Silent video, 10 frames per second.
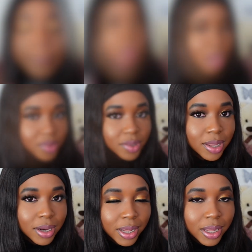
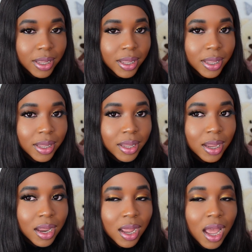personally
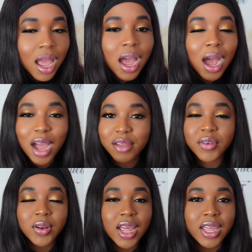i
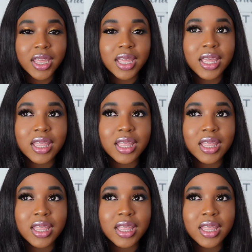feel like